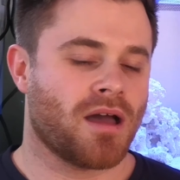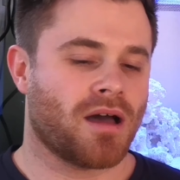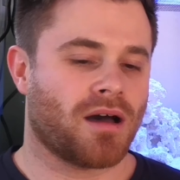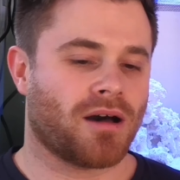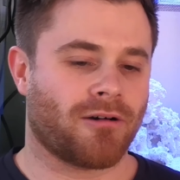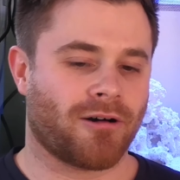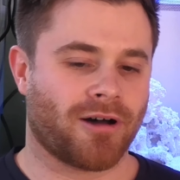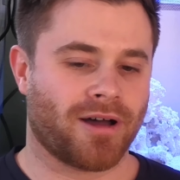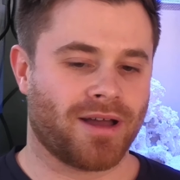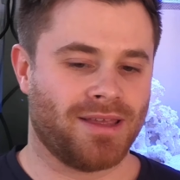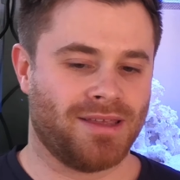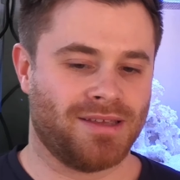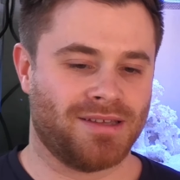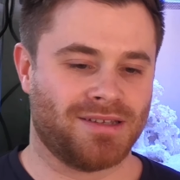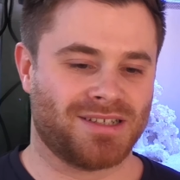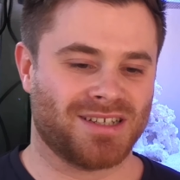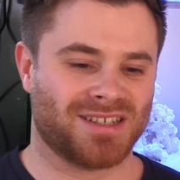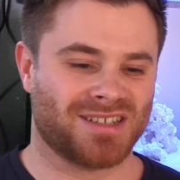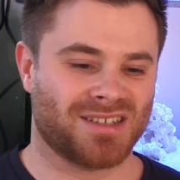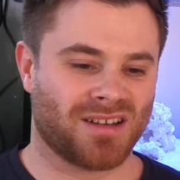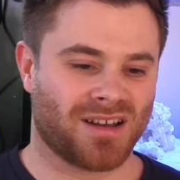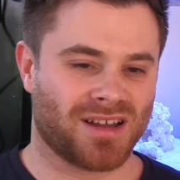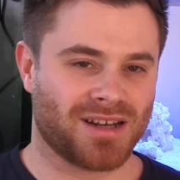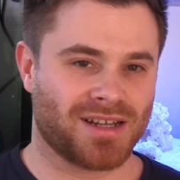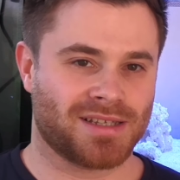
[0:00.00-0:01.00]
I
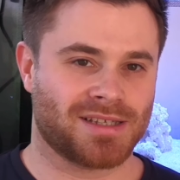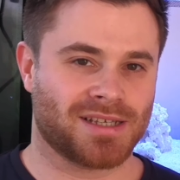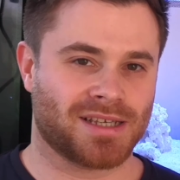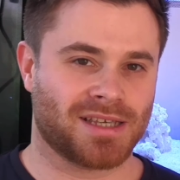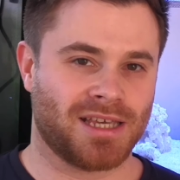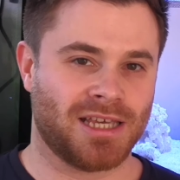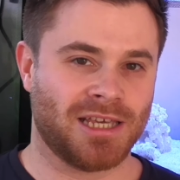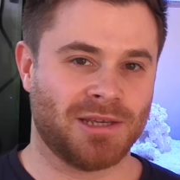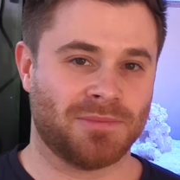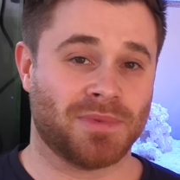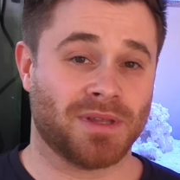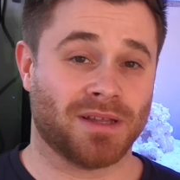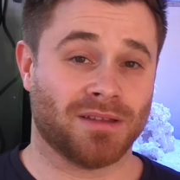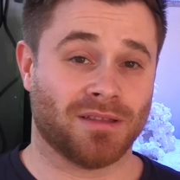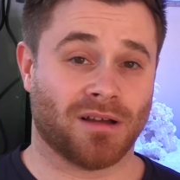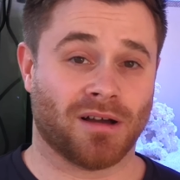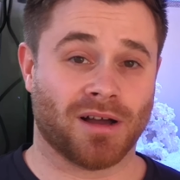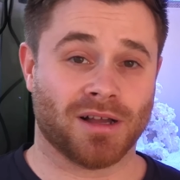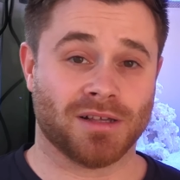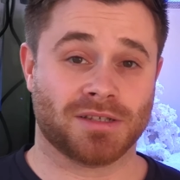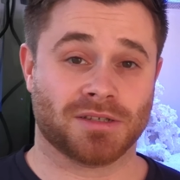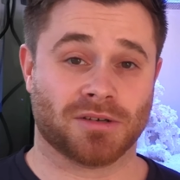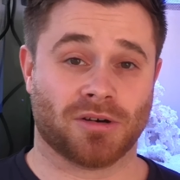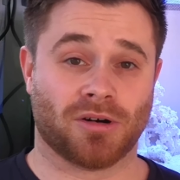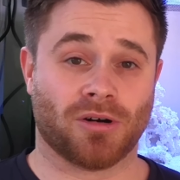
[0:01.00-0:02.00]
decided to keep the
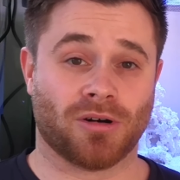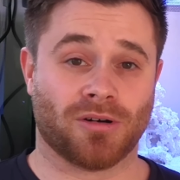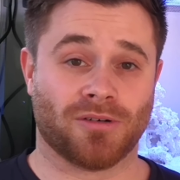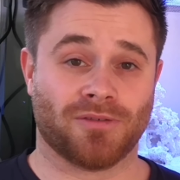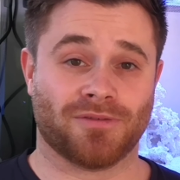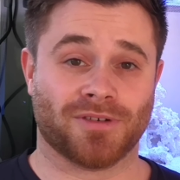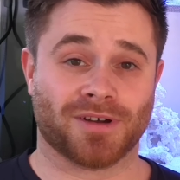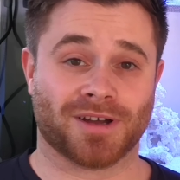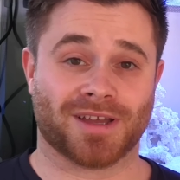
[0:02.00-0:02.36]
lights off.